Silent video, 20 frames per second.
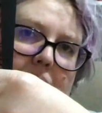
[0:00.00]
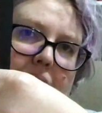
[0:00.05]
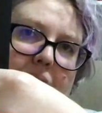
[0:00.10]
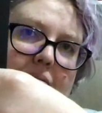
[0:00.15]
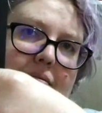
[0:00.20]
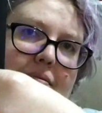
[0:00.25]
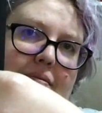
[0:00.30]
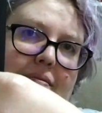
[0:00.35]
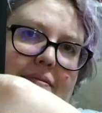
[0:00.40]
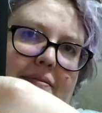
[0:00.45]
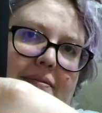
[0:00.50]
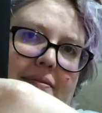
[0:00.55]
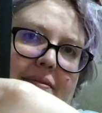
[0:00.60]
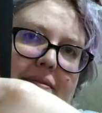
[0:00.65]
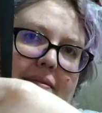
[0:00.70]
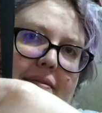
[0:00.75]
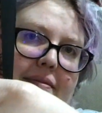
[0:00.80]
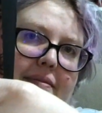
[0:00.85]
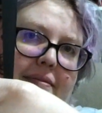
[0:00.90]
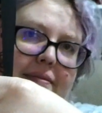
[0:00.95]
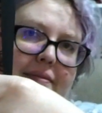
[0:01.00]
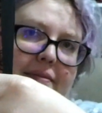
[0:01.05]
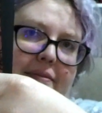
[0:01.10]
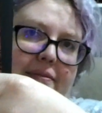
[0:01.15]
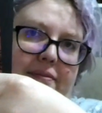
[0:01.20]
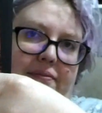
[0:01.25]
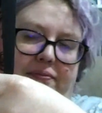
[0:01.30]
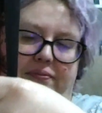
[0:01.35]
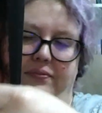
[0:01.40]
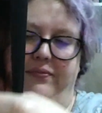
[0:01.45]

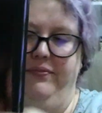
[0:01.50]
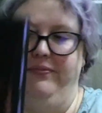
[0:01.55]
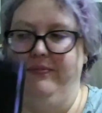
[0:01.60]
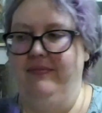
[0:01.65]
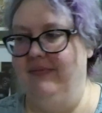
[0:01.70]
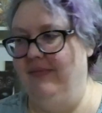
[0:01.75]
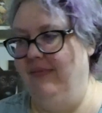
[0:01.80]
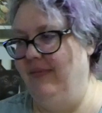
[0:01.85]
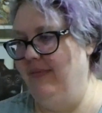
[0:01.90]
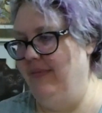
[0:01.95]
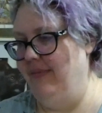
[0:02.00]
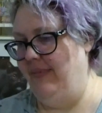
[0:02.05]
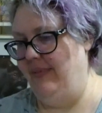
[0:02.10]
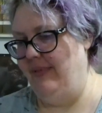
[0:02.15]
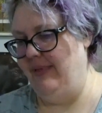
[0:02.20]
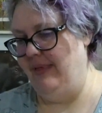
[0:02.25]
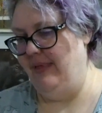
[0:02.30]
No one is speaking in this clip.